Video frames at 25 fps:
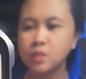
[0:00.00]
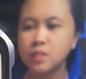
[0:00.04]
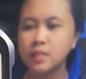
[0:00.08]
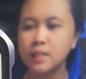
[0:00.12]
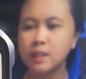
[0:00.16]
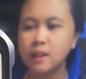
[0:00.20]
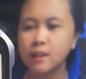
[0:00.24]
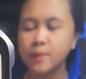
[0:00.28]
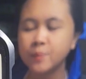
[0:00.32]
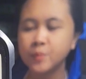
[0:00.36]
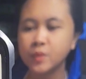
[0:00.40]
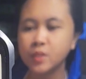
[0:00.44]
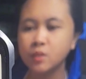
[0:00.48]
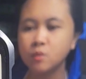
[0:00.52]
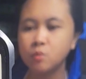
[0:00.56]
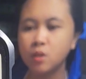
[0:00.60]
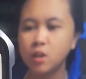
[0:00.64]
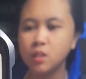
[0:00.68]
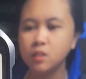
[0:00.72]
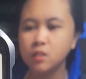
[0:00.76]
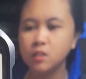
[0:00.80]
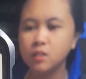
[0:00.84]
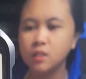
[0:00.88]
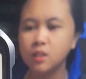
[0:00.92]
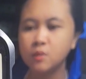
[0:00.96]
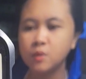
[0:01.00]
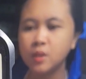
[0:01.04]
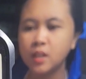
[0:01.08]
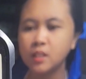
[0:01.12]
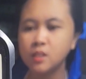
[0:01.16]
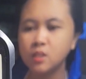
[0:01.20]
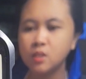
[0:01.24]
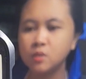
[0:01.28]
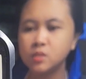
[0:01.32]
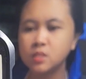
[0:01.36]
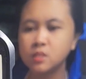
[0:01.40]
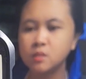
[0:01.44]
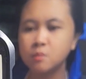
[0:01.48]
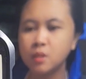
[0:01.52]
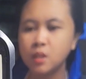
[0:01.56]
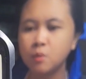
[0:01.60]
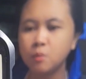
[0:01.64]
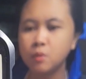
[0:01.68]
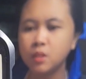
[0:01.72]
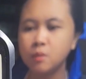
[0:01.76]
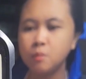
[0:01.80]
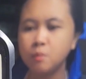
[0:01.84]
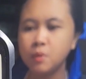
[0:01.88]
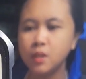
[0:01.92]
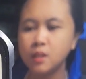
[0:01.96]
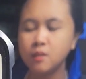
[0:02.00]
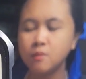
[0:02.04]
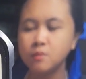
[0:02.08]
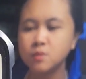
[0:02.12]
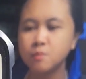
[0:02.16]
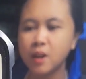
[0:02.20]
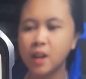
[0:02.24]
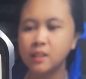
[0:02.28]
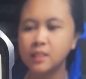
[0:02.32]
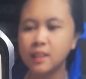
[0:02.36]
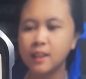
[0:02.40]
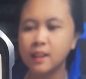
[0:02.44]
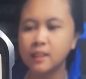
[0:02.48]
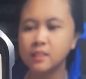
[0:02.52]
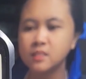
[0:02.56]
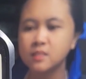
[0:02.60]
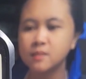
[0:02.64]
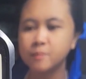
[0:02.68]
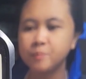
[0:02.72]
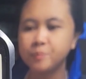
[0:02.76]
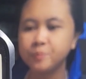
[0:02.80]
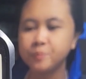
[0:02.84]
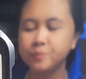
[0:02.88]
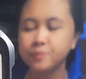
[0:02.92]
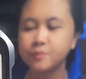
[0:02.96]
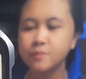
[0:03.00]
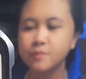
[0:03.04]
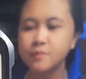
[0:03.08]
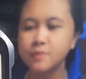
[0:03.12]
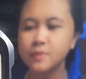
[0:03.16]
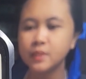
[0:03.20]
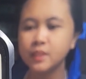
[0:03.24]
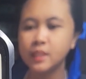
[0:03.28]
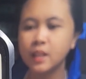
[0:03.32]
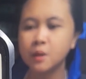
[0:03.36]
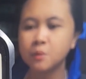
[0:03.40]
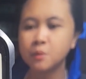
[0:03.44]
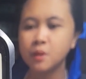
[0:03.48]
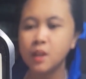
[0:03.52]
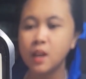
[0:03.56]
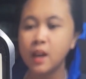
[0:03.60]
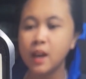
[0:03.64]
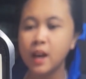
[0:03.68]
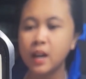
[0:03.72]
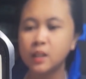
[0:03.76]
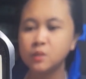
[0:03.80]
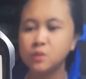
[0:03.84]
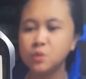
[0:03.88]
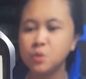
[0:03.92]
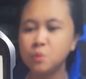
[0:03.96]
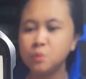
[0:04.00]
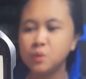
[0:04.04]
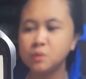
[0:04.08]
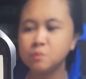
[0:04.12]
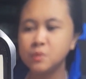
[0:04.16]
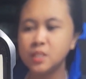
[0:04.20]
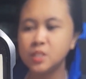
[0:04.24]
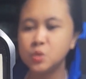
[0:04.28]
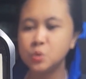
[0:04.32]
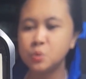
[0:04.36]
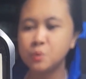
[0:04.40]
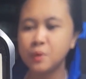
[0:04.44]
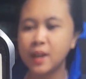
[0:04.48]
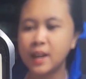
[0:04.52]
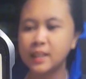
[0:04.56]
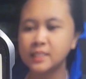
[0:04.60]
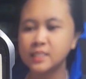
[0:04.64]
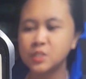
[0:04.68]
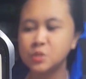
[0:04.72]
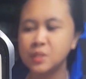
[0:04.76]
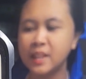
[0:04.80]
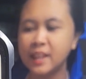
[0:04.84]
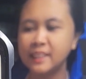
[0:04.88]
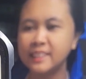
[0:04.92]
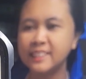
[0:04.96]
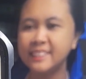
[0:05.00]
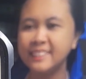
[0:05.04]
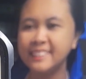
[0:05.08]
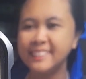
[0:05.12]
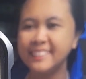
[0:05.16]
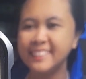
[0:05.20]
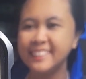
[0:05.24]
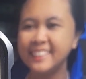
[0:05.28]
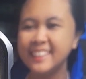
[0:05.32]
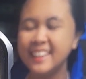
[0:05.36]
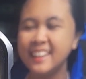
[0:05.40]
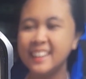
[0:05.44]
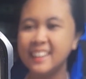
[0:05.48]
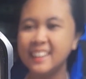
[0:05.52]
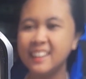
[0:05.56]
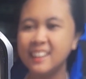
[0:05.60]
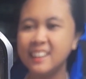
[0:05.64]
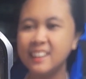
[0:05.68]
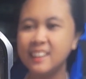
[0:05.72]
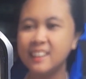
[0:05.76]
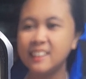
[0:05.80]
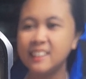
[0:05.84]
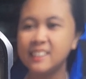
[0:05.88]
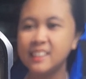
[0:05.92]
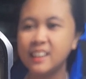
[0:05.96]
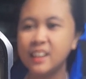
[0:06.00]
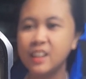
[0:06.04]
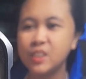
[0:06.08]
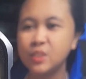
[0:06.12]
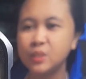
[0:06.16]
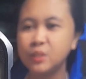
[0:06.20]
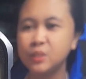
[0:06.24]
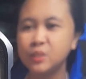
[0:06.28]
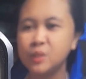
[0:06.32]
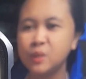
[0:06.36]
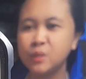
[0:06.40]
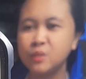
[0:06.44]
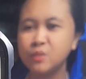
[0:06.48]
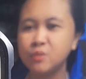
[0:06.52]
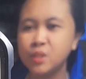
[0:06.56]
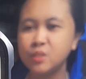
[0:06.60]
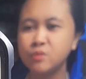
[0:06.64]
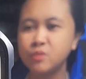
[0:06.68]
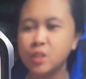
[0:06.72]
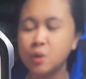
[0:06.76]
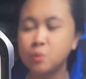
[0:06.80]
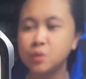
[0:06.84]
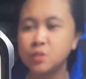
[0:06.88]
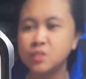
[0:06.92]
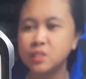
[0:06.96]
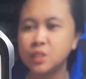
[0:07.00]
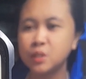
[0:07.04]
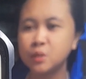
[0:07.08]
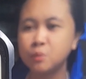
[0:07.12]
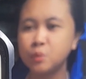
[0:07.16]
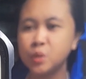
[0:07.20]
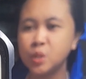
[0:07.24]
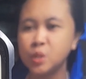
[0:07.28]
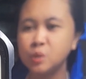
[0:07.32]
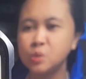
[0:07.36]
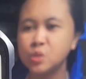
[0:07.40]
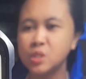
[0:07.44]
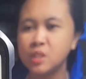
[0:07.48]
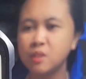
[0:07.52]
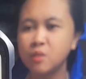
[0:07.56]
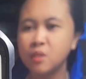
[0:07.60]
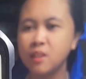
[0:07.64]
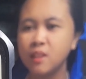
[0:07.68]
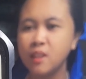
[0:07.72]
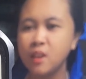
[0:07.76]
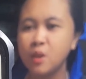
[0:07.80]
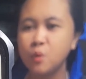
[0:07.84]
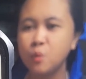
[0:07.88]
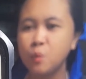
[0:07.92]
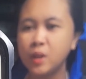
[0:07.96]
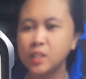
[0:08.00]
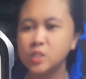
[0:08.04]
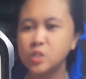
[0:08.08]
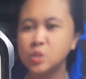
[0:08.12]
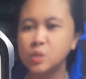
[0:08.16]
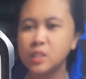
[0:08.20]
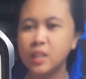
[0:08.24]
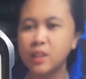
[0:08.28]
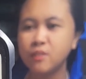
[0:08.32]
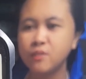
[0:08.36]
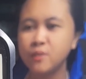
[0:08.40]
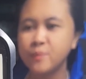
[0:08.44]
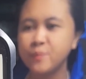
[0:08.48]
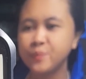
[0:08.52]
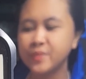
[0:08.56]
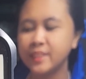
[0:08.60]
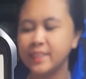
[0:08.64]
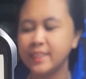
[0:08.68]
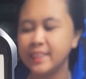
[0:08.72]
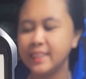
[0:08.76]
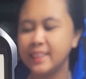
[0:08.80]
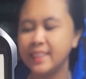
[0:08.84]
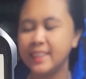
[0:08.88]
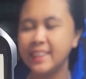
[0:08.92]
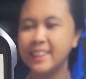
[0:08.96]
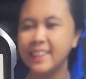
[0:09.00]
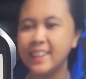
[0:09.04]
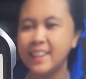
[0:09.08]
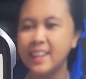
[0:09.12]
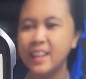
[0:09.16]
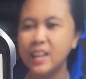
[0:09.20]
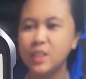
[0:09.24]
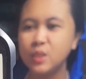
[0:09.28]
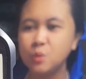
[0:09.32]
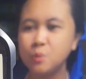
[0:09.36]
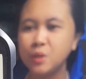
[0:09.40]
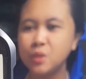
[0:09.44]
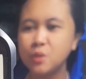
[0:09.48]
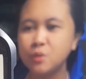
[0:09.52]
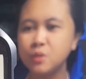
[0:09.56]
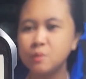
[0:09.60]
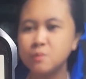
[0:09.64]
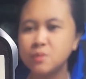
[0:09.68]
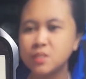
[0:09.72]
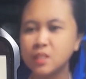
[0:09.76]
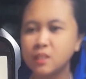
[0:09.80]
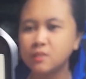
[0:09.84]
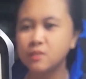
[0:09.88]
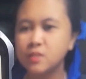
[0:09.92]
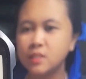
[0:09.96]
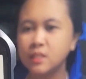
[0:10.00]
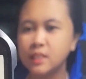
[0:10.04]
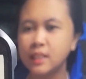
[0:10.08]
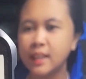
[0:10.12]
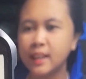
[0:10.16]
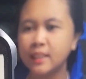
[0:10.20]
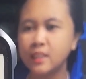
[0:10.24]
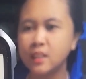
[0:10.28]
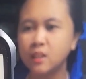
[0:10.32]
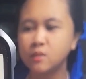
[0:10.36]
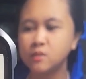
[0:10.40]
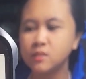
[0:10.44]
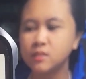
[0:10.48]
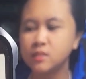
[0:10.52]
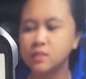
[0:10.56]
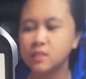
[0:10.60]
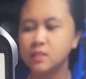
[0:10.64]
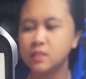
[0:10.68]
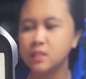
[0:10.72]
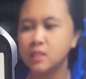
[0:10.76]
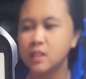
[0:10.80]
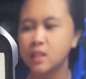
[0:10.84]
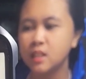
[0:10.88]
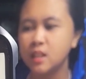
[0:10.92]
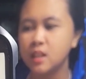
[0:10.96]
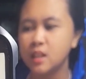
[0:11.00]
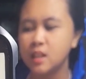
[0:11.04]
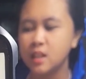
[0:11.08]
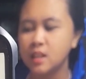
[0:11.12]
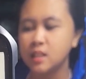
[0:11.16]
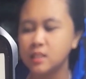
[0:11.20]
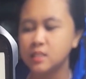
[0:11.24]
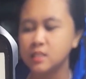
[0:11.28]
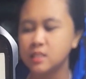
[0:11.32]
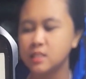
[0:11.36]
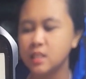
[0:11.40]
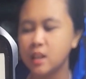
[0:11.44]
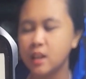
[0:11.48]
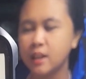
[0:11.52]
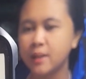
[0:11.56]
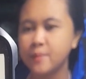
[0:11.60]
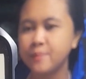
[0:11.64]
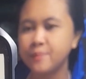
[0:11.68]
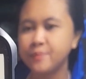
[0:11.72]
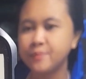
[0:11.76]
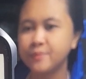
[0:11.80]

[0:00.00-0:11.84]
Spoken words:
Tia. What? Lorraine looked at me with big smiling eyes. Now, how do you want me to react to that? Ha, I thought all the wildflowers here would lose their will to live and wither themselves and lie down. Sigh.